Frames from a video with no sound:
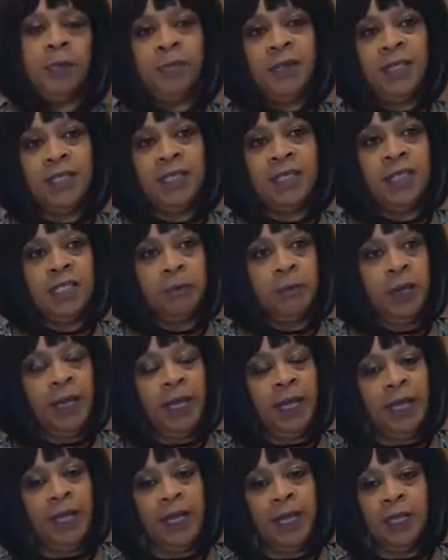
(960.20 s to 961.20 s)
business
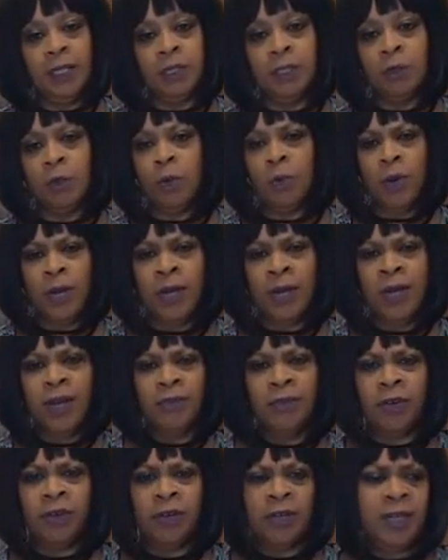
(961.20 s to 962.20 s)
plans, or
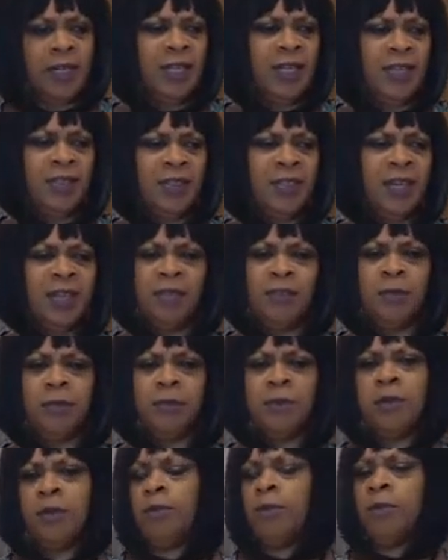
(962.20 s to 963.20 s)
whatever, anything,
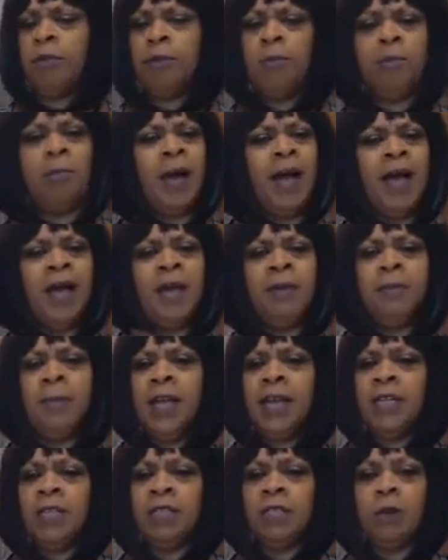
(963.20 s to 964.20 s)
mind,
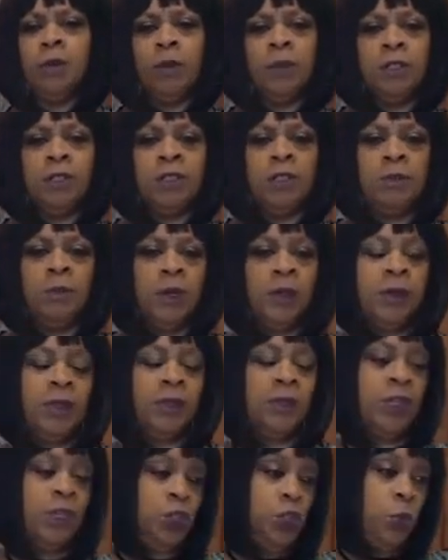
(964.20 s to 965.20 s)
body, soul, and
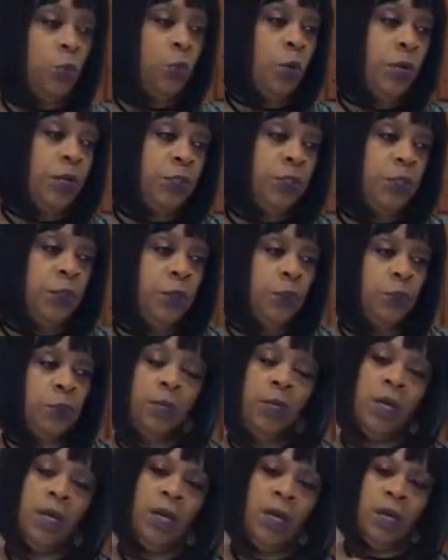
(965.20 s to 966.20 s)
spirit that you want to do,
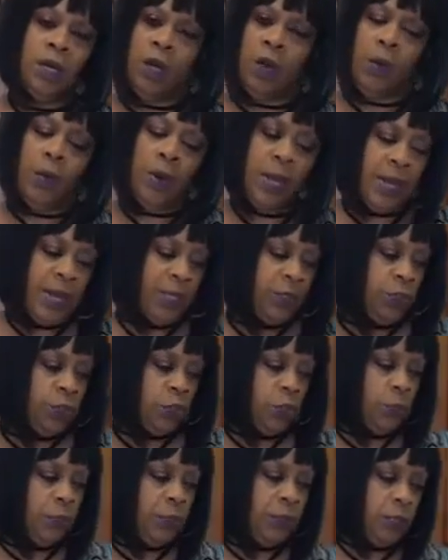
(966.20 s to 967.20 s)
go ahead and
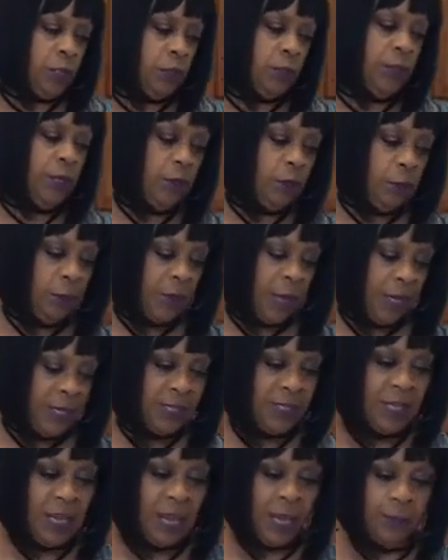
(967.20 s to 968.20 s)
do it. Don't let nobody
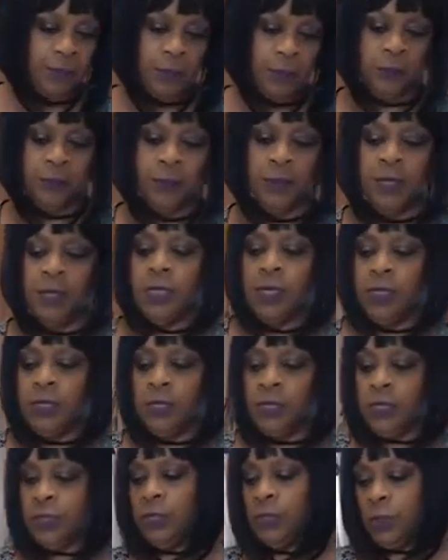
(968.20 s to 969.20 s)
stop you.
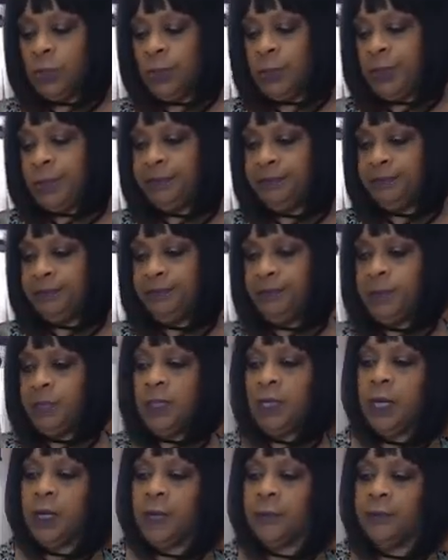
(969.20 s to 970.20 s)
Just do it,
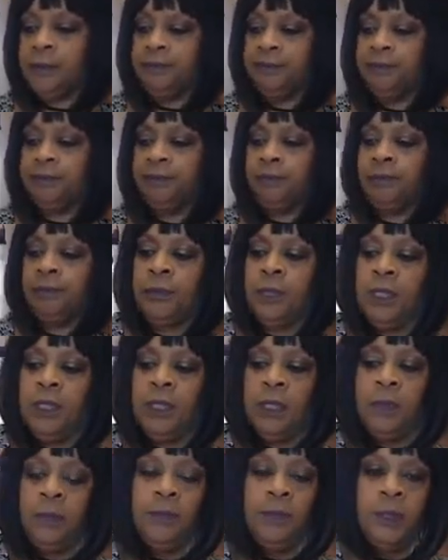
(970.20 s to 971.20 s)
you know.
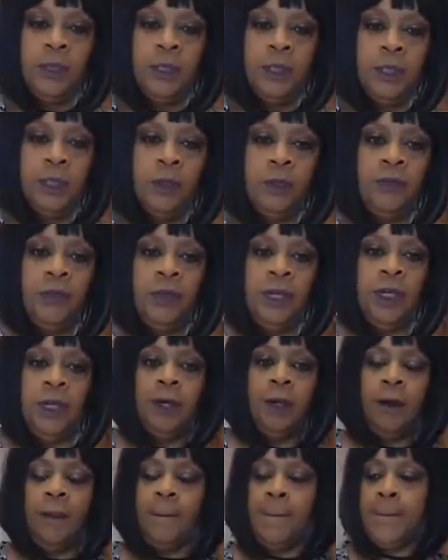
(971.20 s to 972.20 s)
Put this over
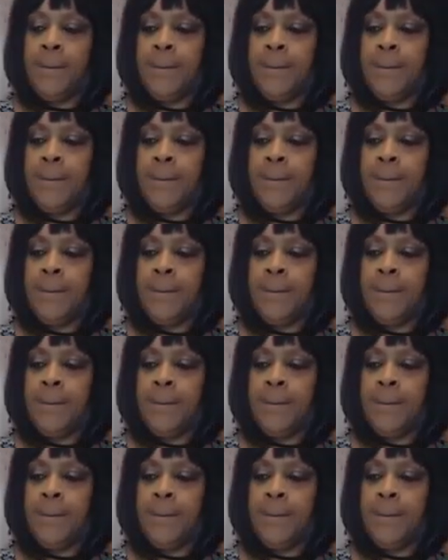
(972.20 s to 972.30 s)
here.